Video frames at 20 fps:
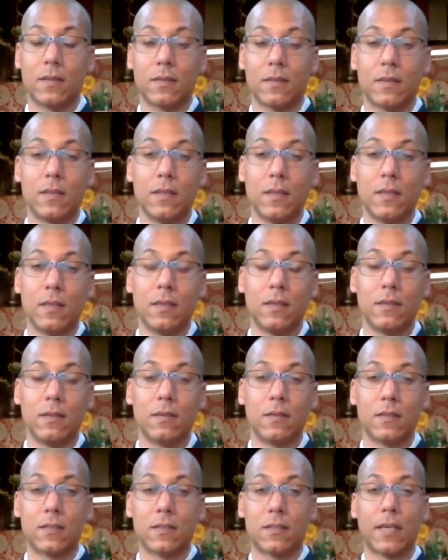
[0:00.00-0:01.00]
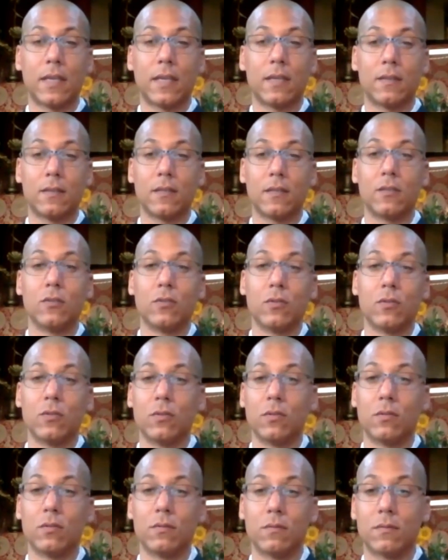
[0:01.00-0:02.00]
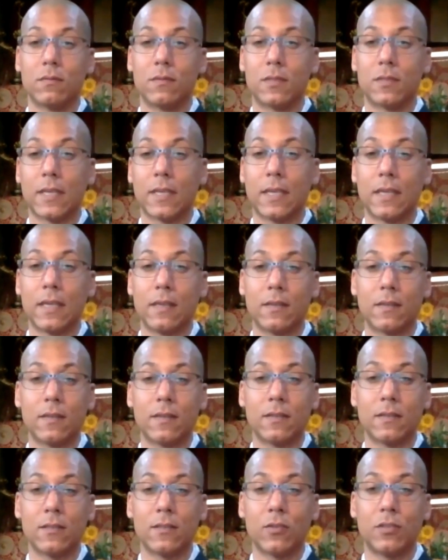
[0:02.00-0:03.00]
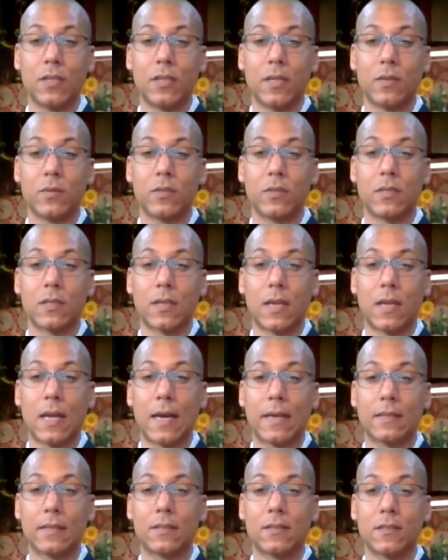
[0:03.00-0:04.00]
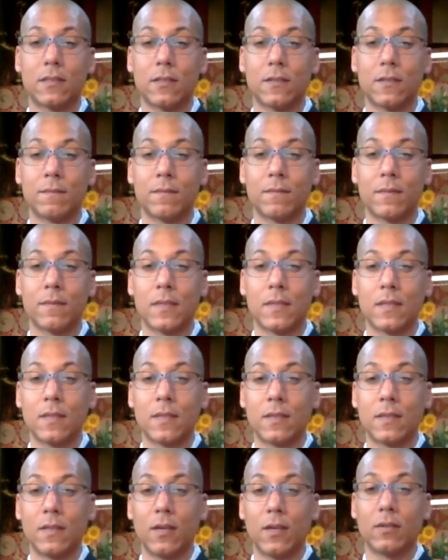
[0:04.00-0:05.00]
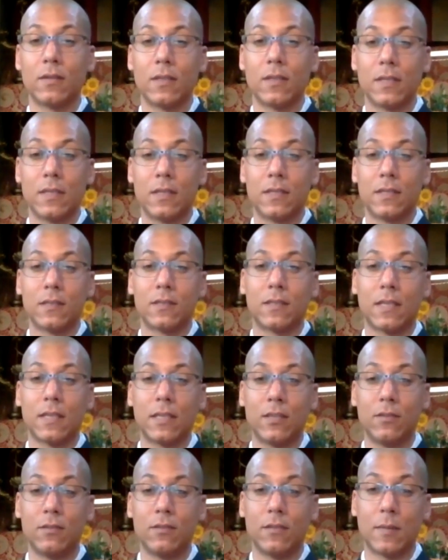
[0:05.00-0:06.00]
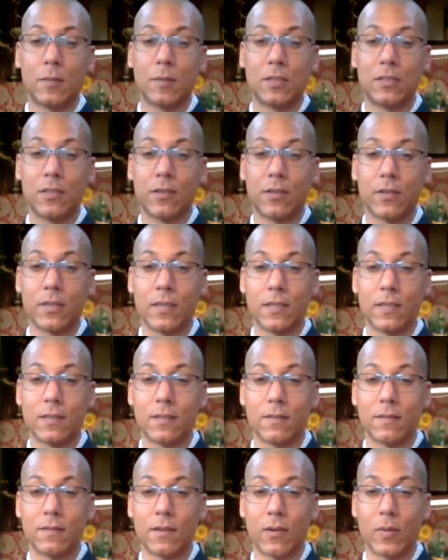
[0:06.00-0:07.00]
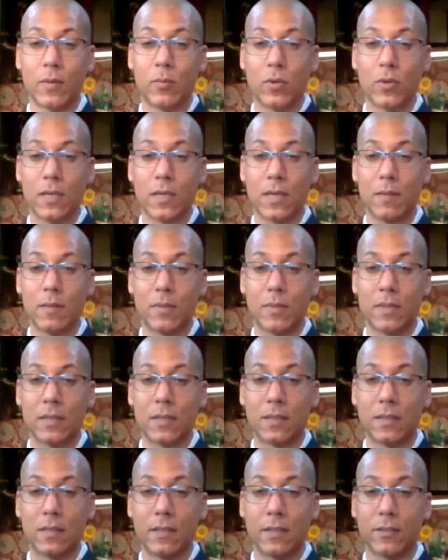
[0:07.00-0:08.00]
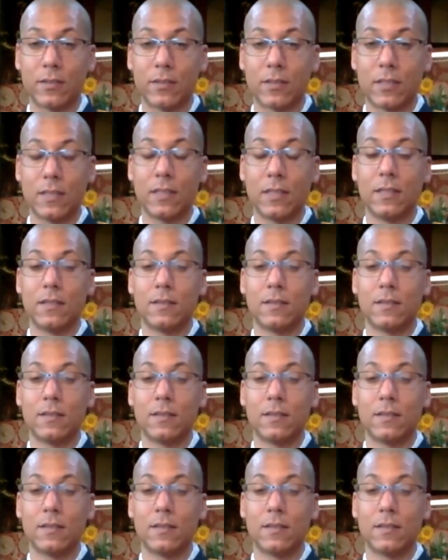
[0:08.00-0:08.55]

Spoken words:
the site, the Google site associated with the class. So, so thank you, Jamie. She already put it up, and then there's the